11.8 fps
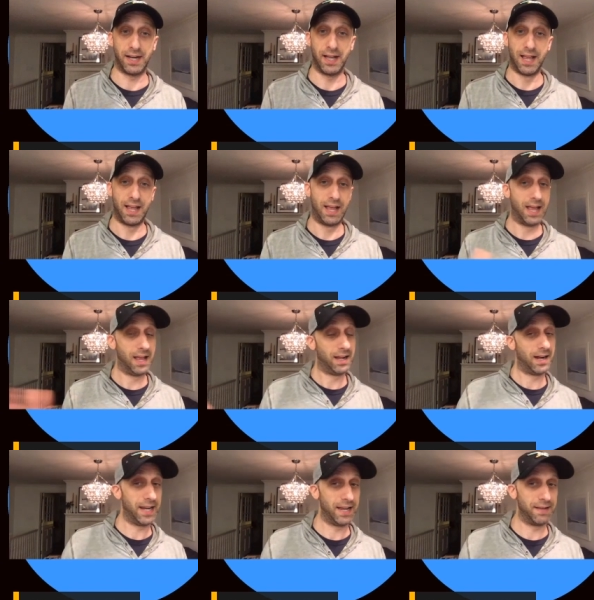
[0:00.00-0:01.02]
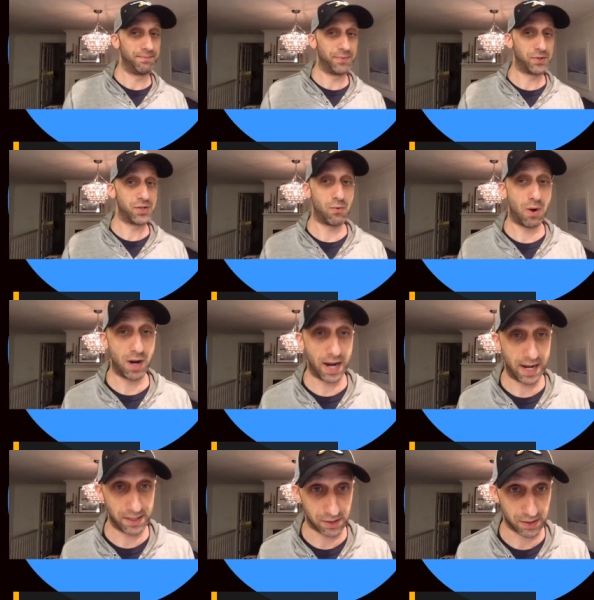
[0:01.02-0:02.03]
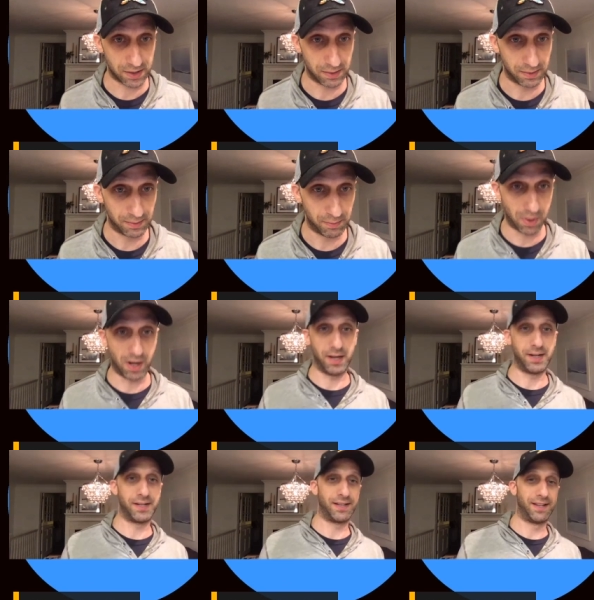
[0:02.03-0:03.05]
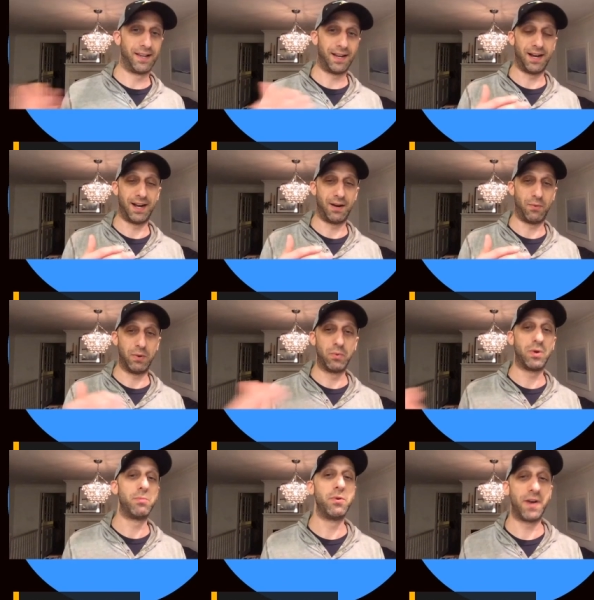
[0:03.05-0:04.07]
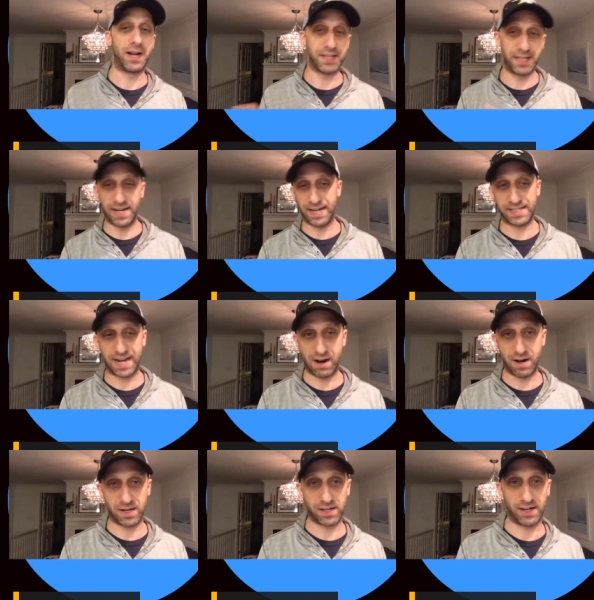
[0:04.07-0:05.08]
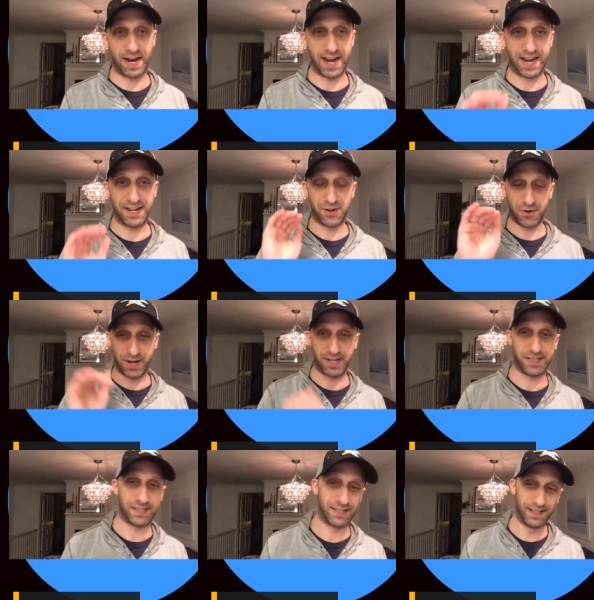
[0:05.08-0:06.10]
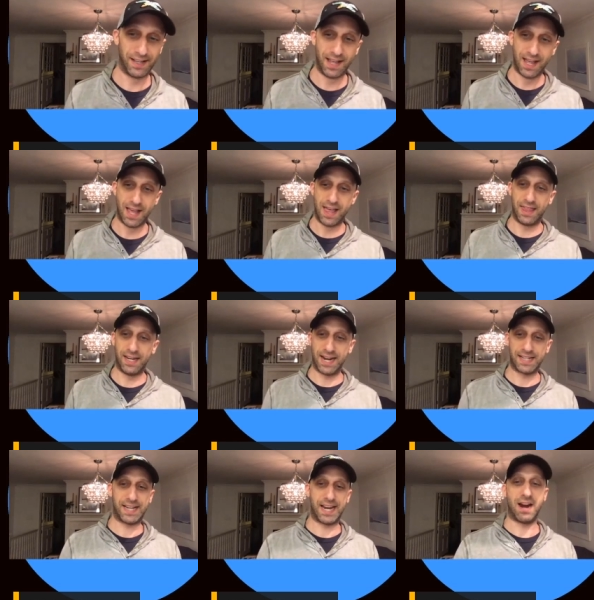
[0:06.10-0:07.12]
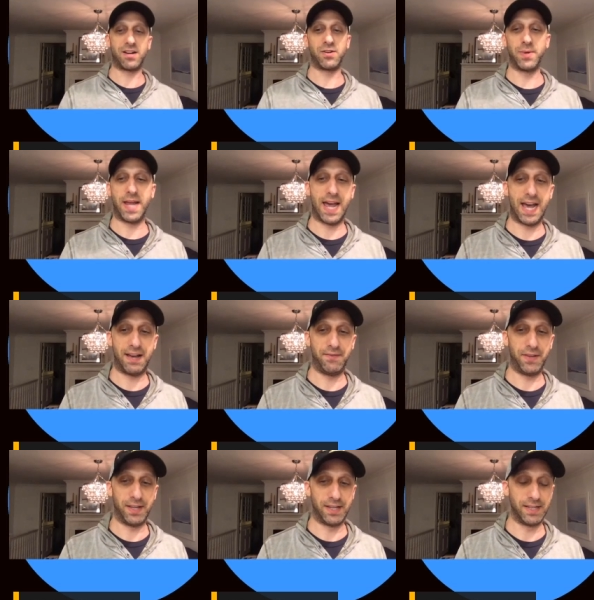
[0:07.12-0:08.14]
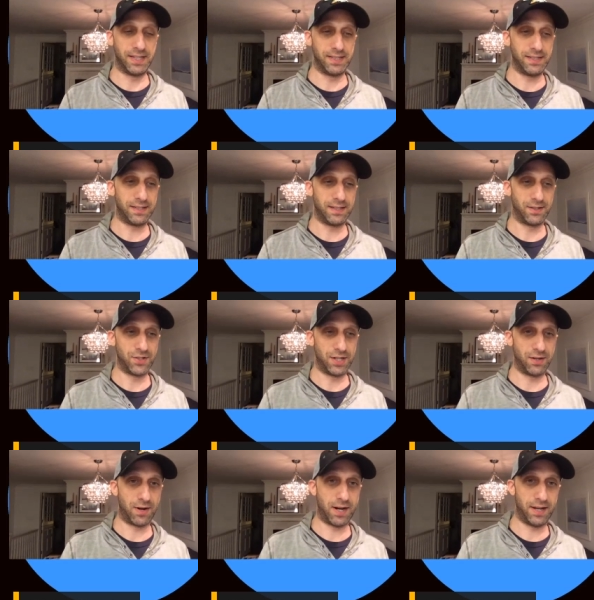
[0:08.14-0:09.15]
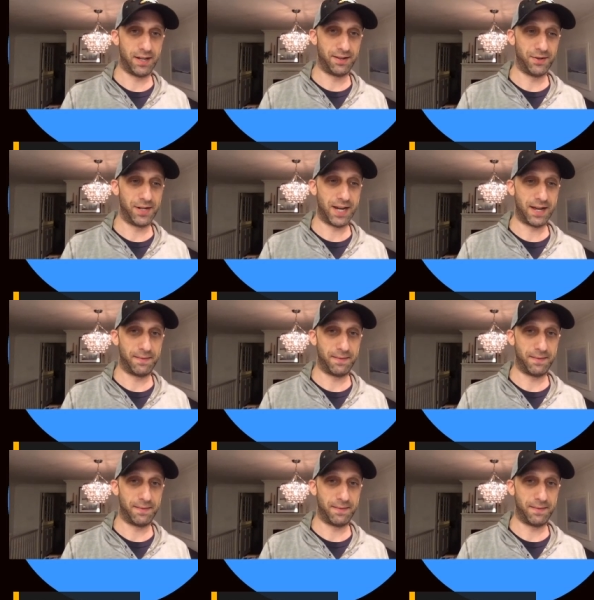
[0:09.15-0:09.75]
uh, again, there's no wrong answers, but uh, we will move on to the next character. And Chris, the next character we have is Jean Grey. Who do